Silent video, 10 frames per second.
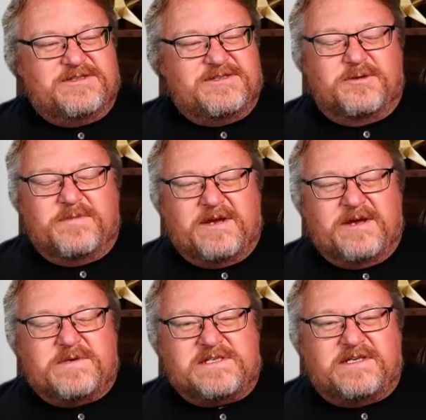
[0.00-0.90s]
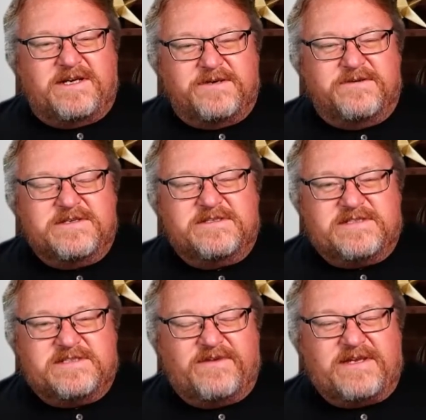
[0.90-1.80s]
Jerome, there was
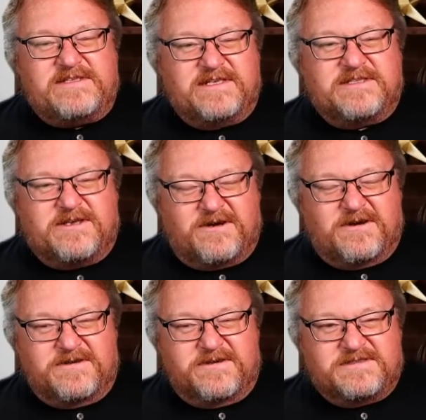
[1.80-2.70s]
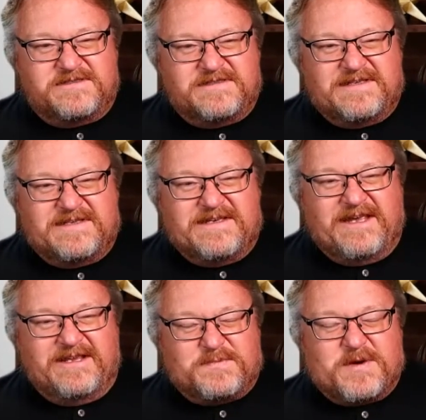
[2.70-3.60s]
176 cars
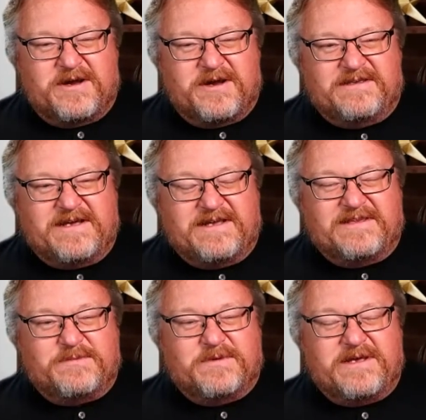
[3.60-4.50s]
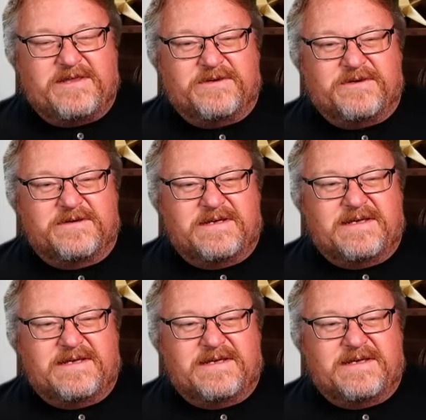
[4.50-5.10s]
in the parking lot that were either